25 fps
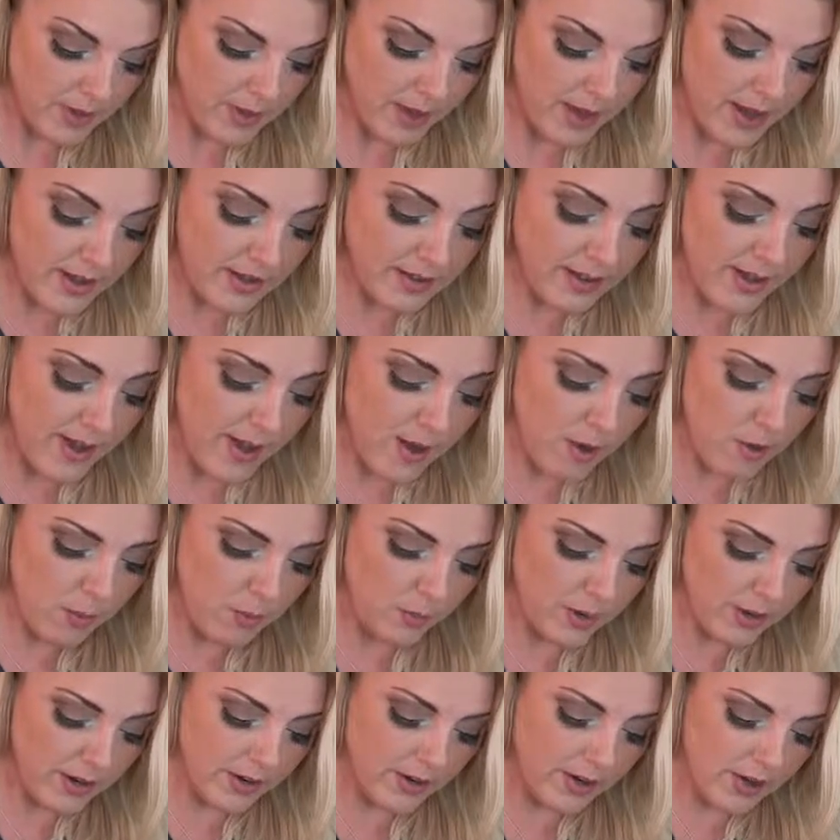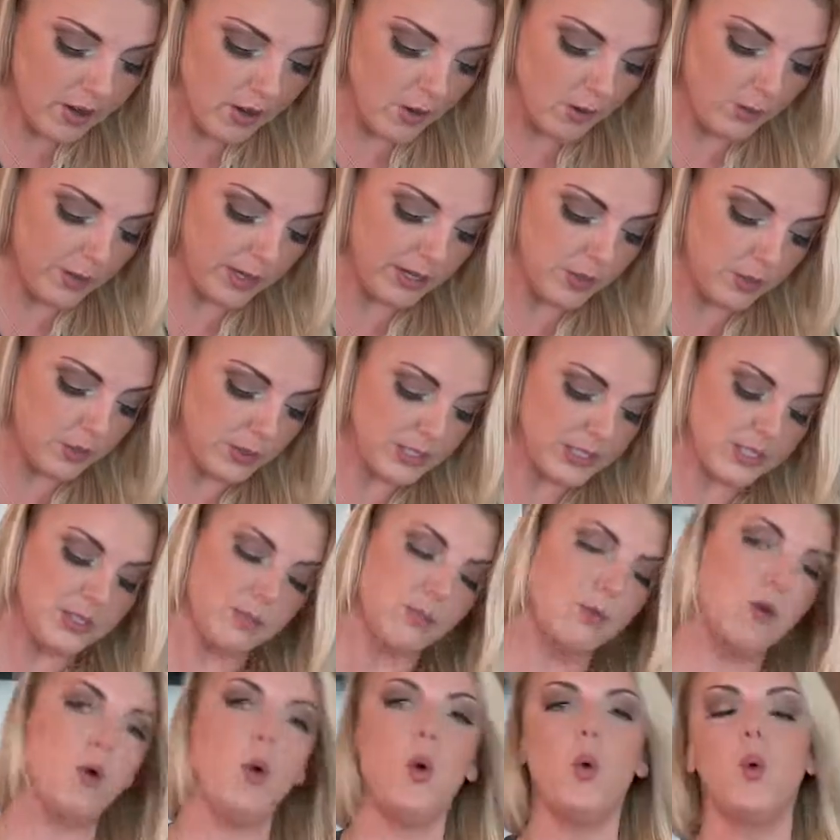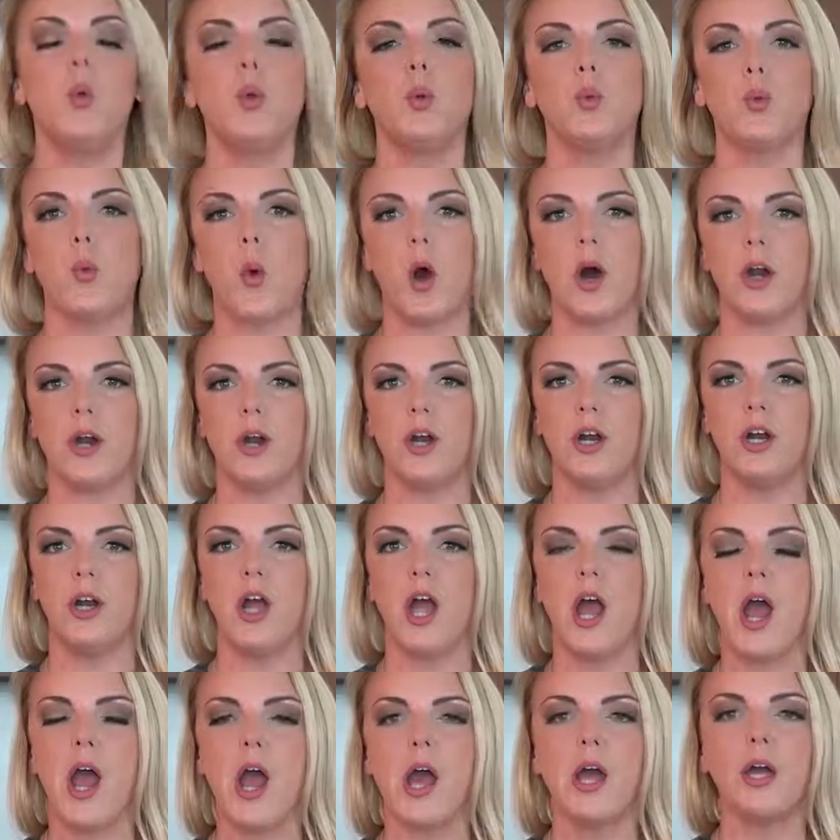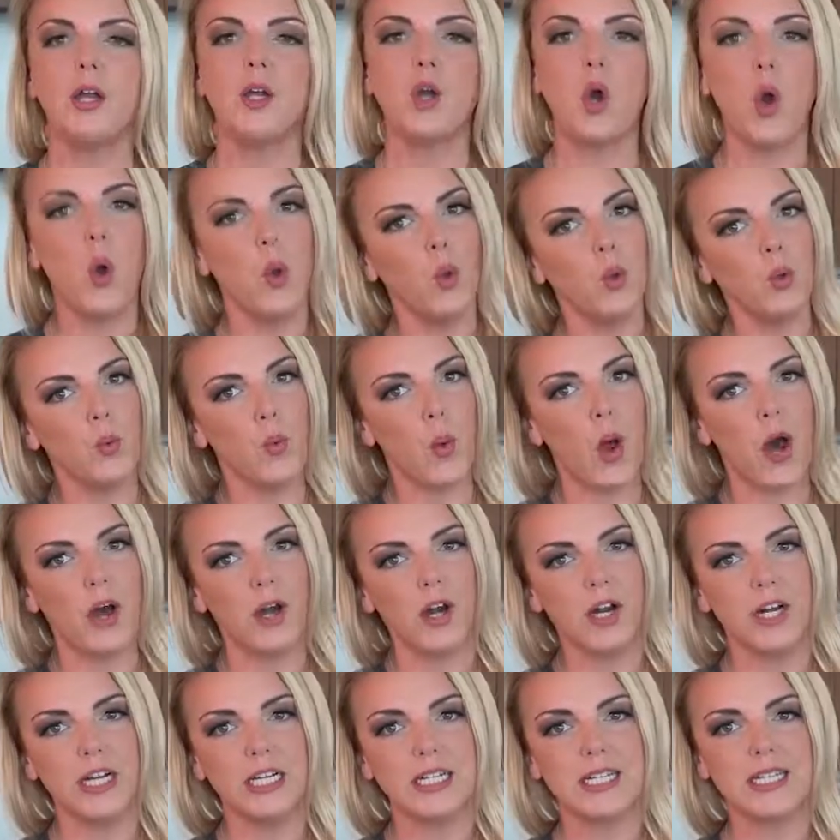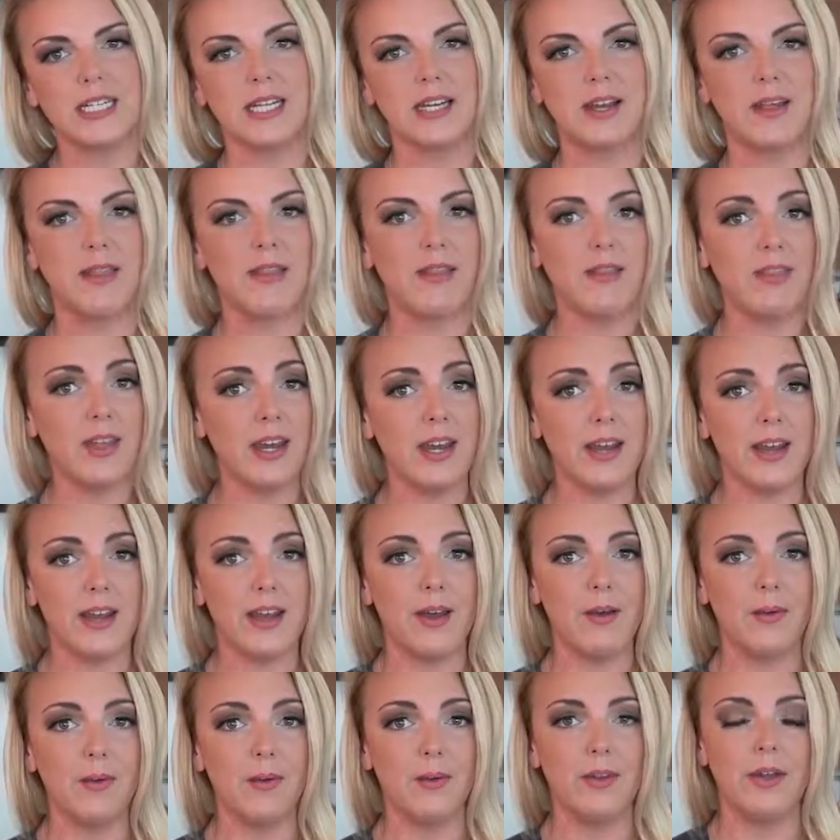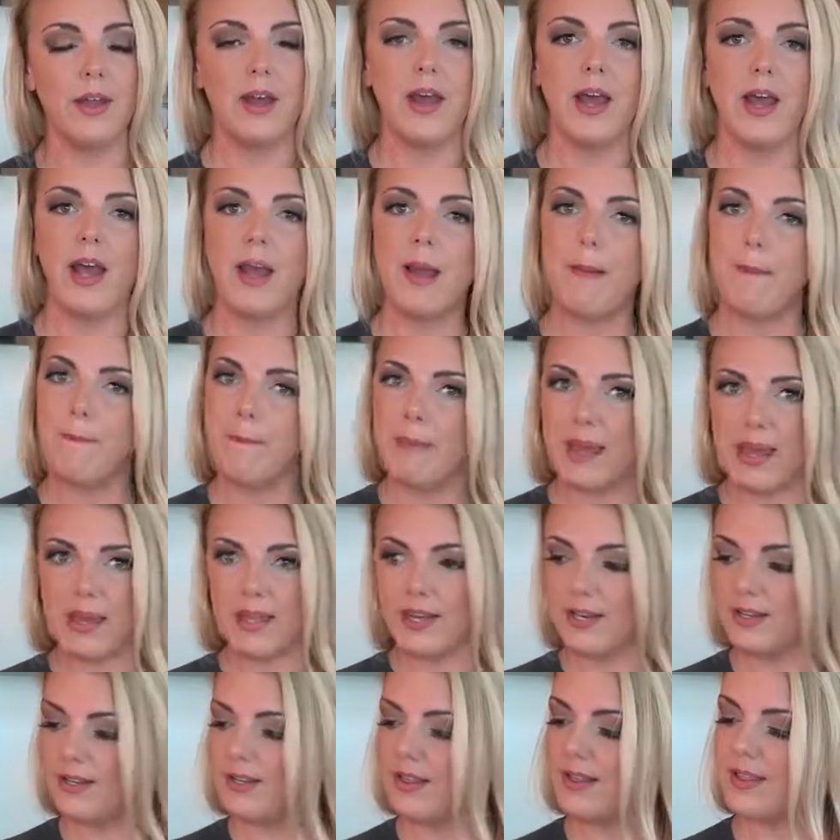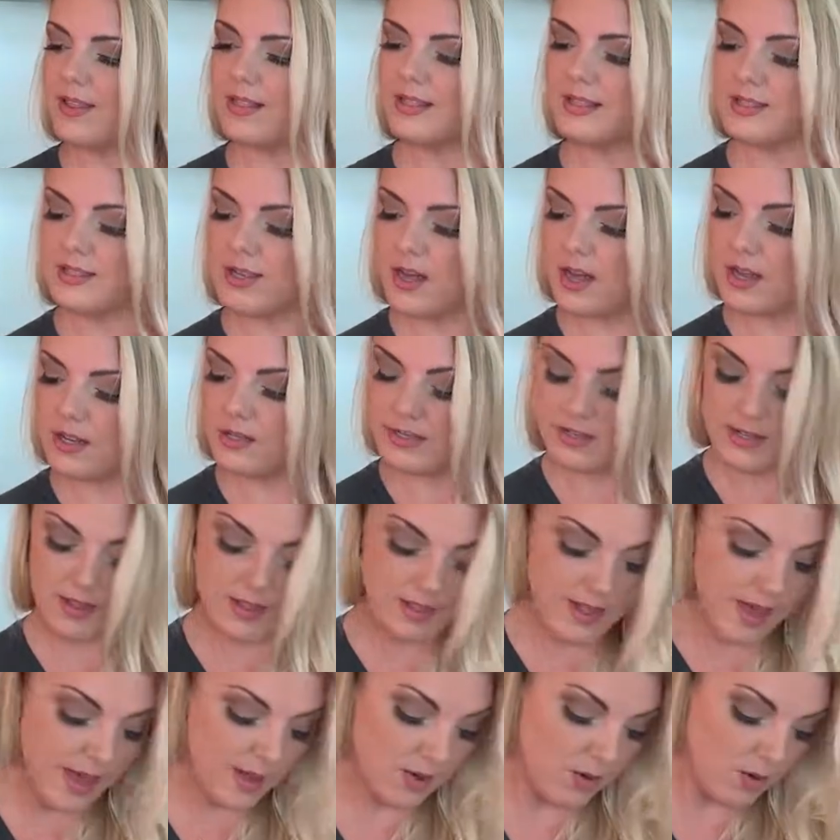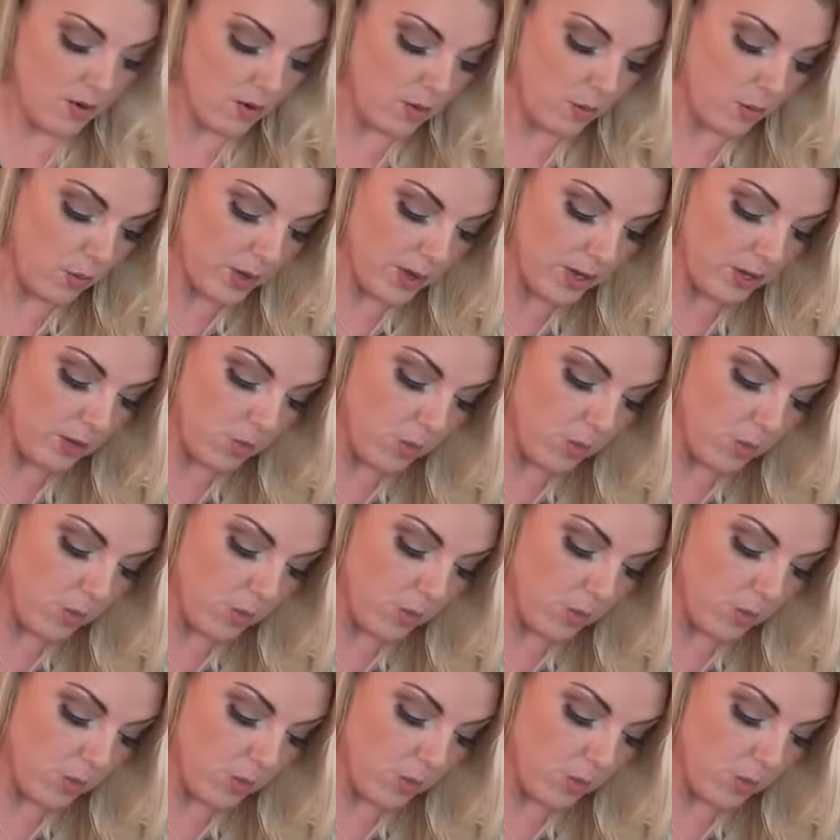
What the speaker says: And now we're gonna go in with some cold water. And cold water is gonna thin it out and make it into the sauce that we